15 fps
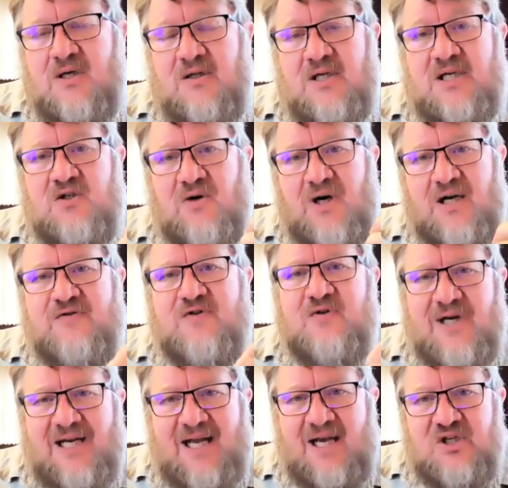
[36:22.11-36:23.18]
that drives
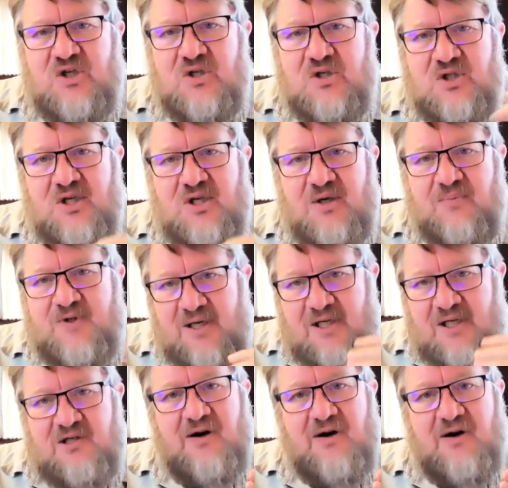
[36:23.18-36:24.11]
relationships and